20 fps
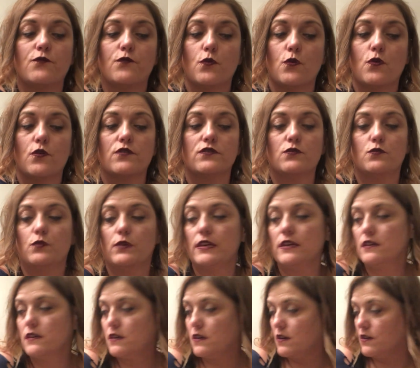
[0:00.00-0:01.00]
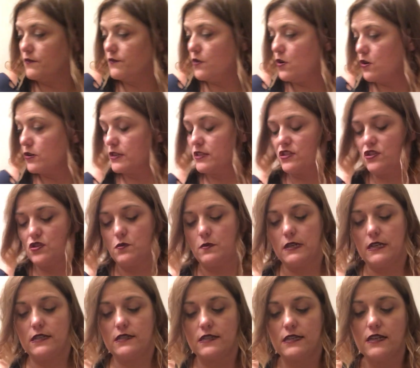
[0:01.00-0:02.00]
for the week of August
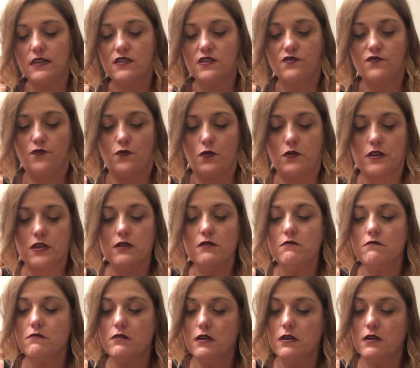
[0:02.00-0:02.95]
26th for you.